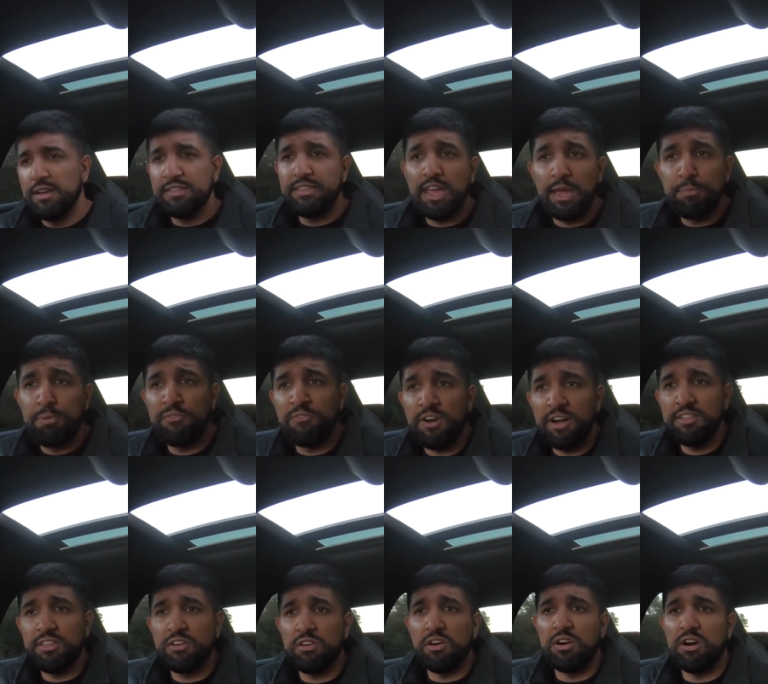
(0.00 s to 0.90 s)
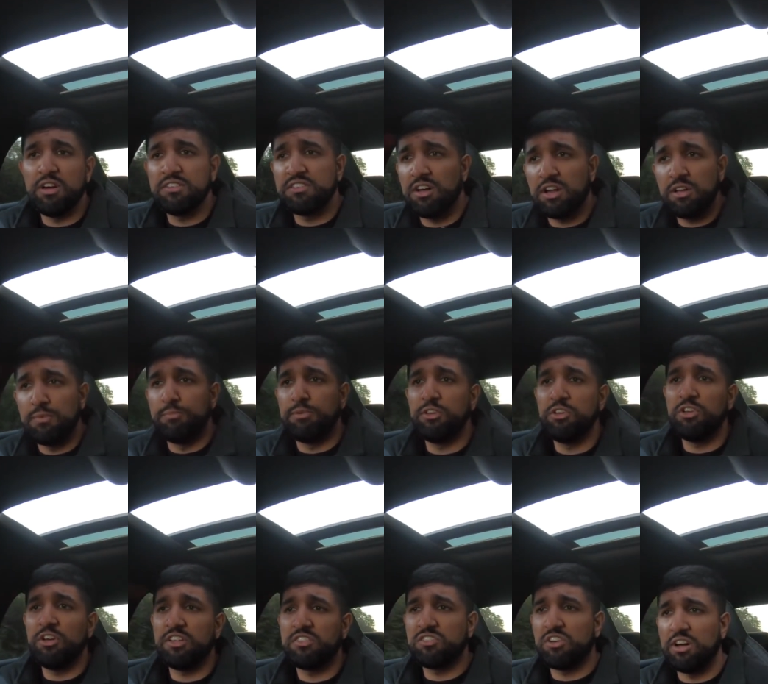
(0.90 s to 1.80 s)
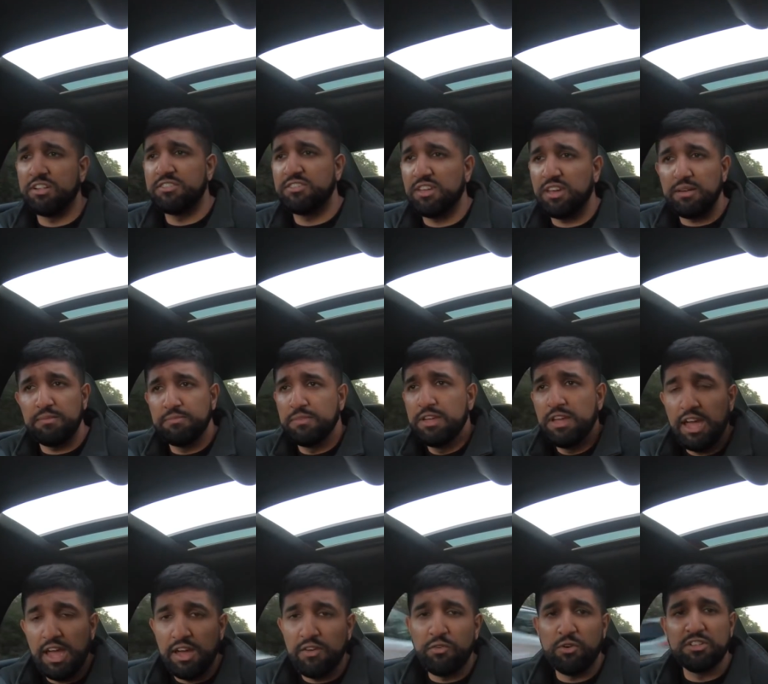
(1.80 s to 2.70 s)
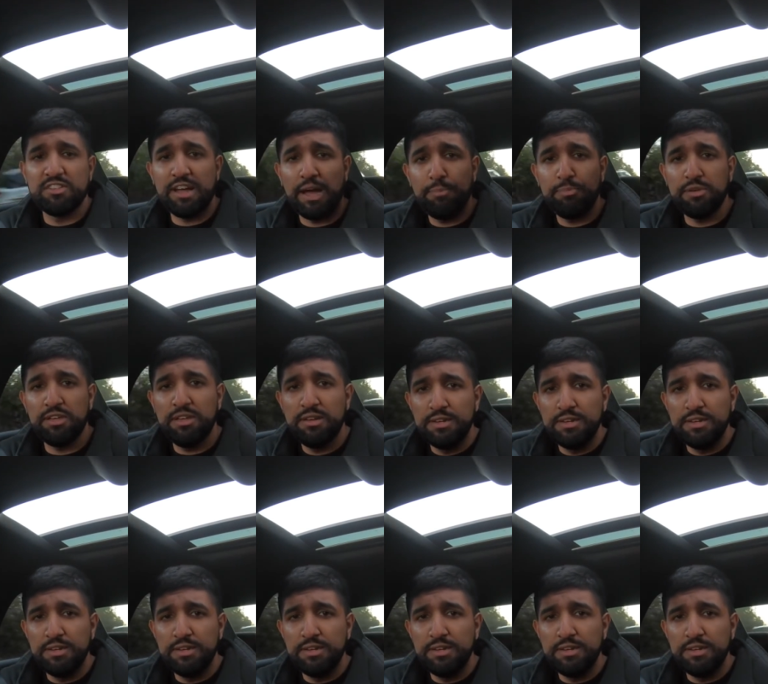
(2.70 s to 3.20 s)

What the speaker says: They provide the cars, I can bring you guys content, everyone's happy.